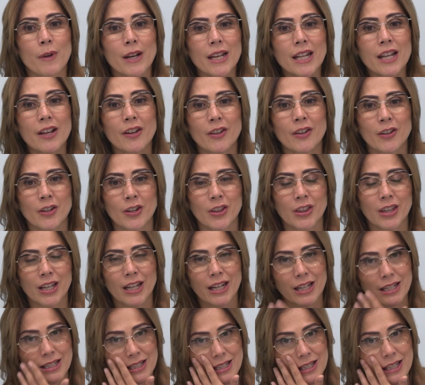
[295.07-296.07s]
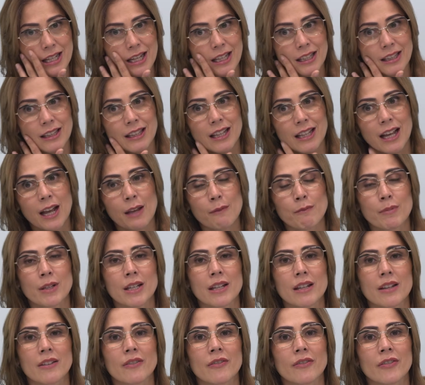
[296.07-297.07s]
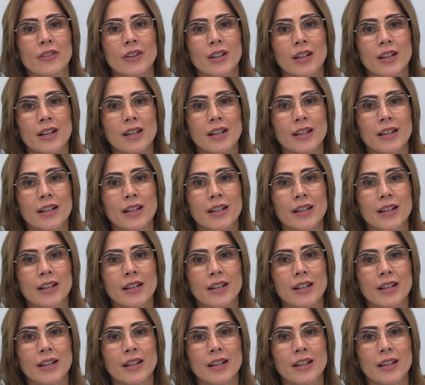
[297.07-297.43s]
many other things that I believe